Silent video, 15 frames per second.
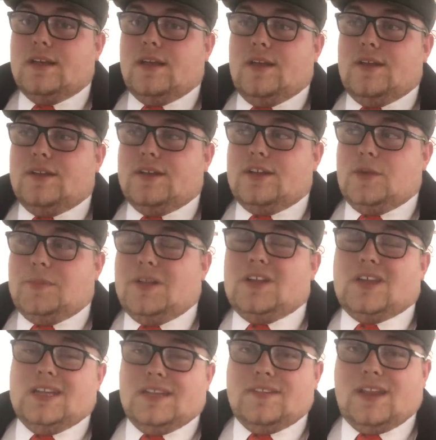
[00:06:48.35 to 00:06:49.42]
And you'll be
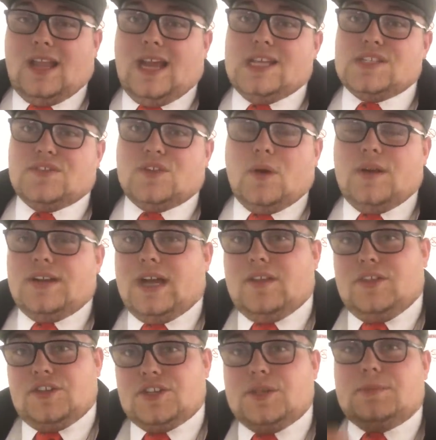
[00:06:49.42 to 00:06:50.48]
looking at the lines of going
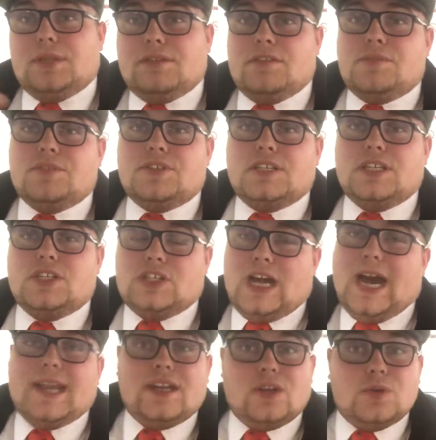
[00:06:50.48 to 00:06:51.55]
down the disciplinary procedure
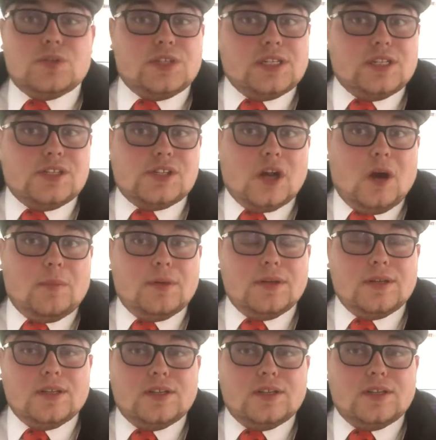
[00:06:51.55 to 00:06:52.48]
and losing your job.